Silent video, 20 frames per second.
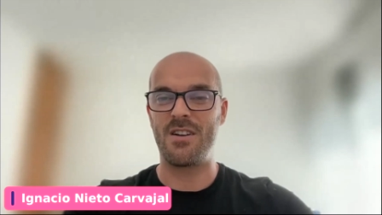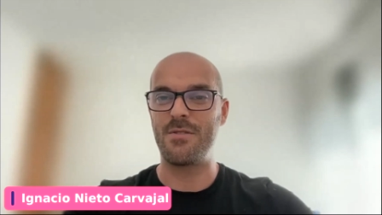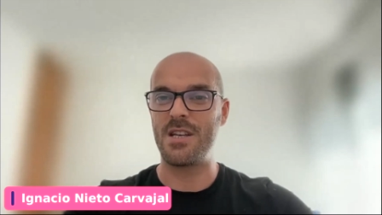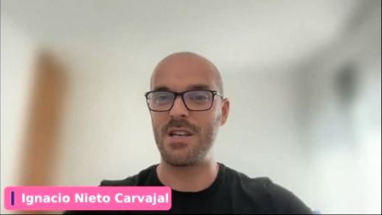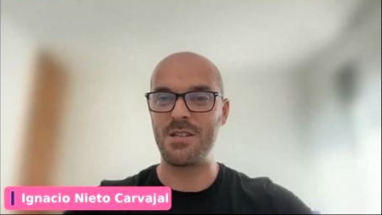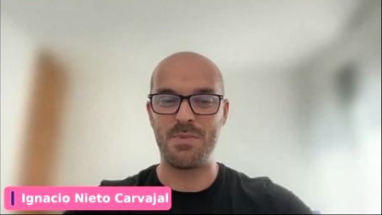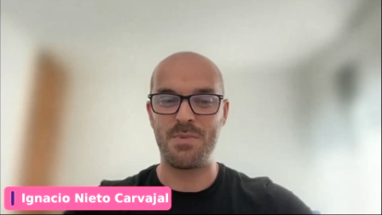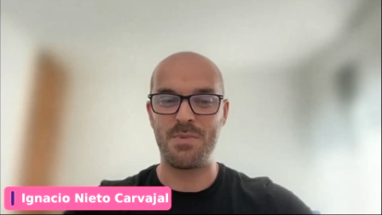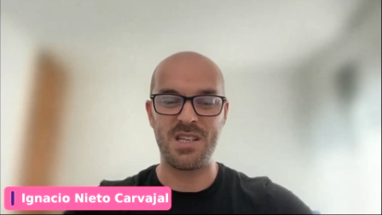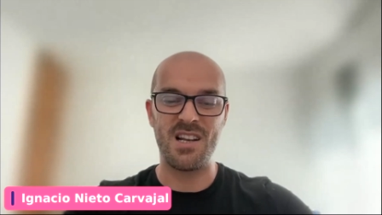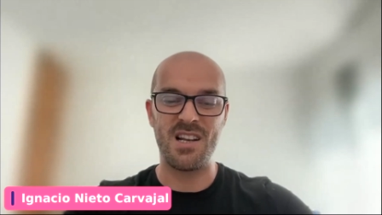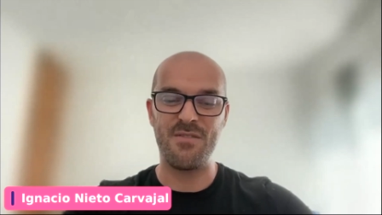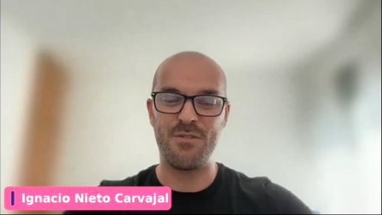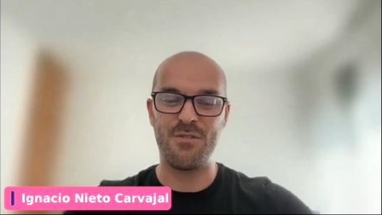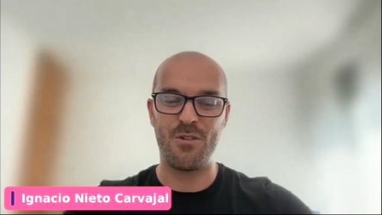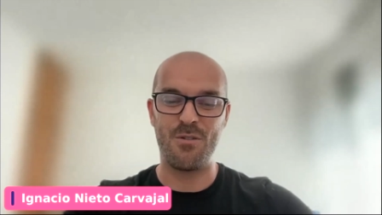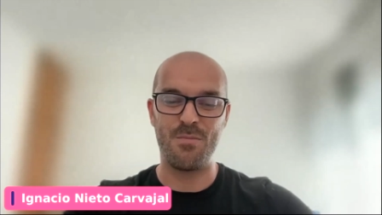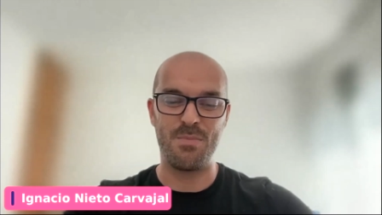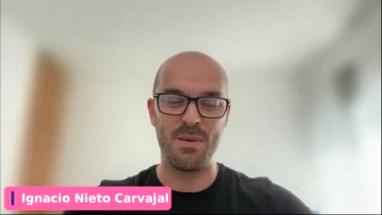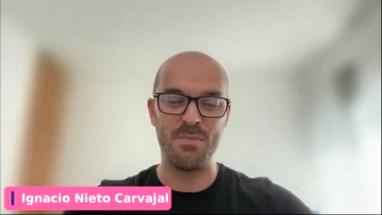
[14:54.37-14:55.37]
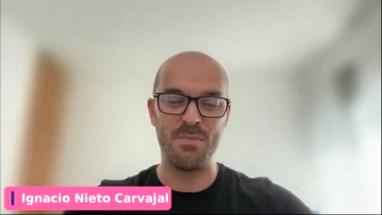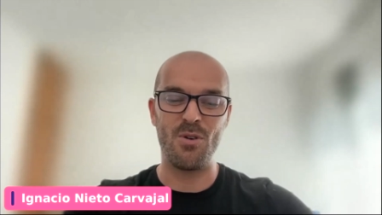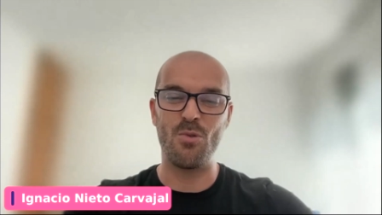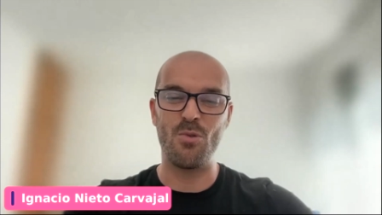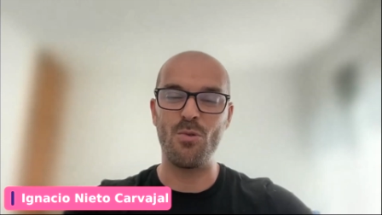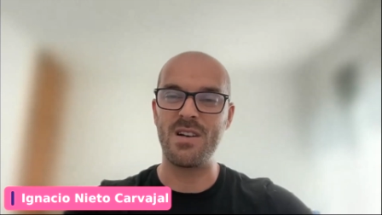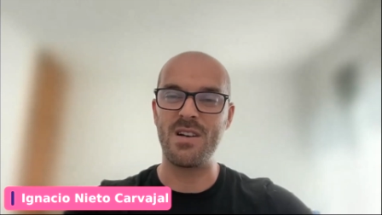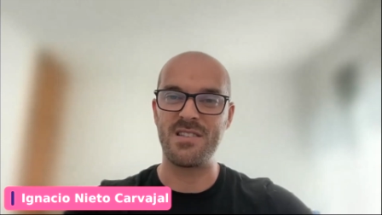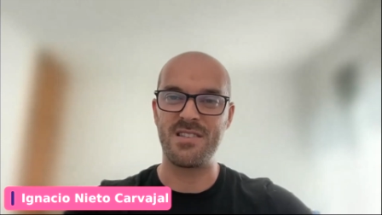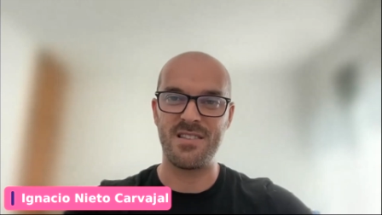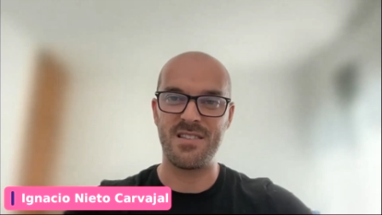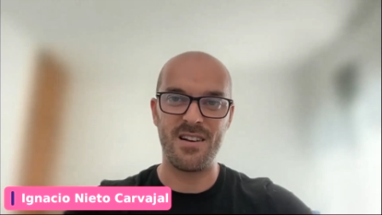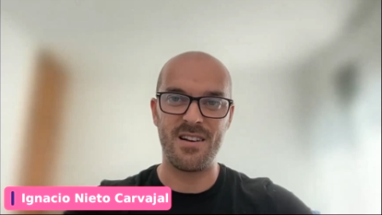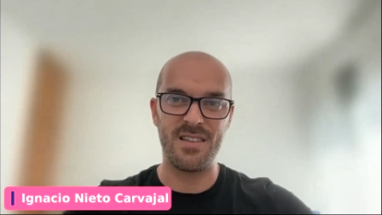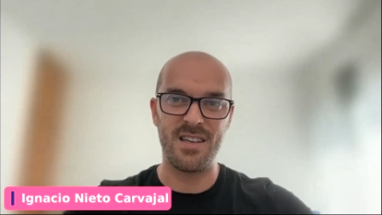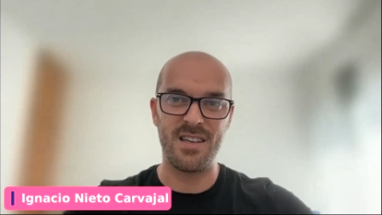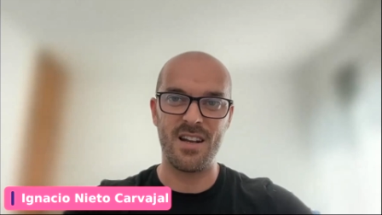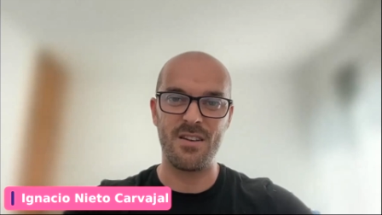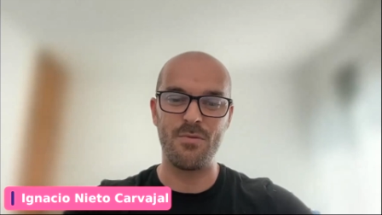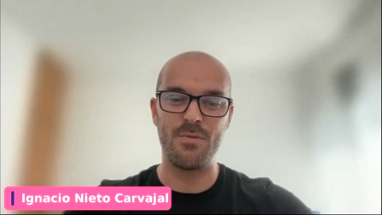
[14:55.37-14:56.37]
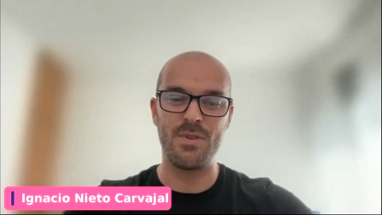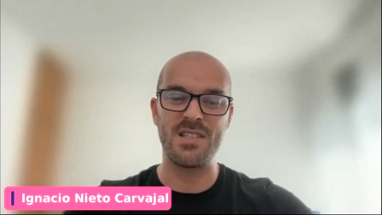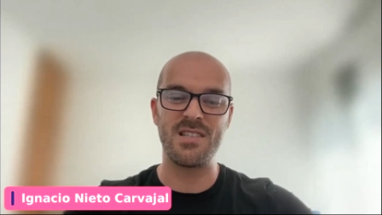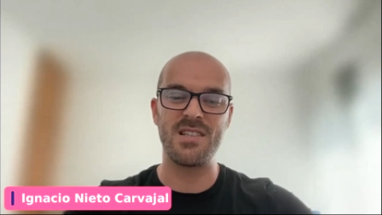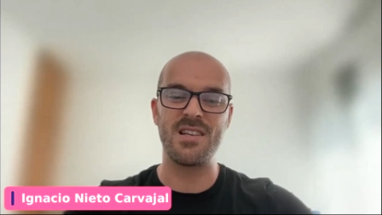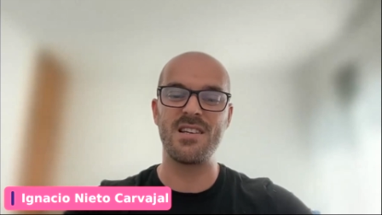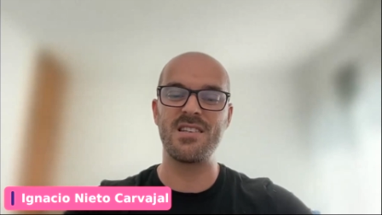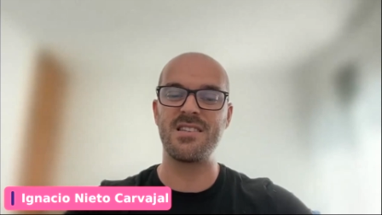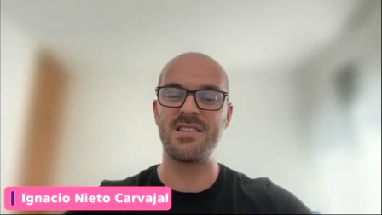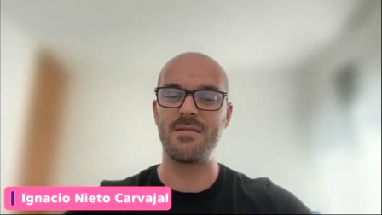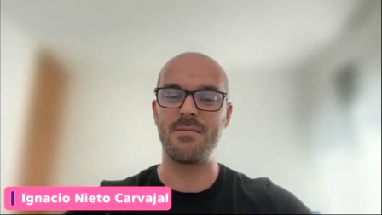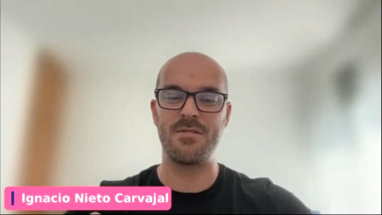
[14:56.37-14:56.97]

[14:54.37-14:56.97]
especially for people who are starting a new business,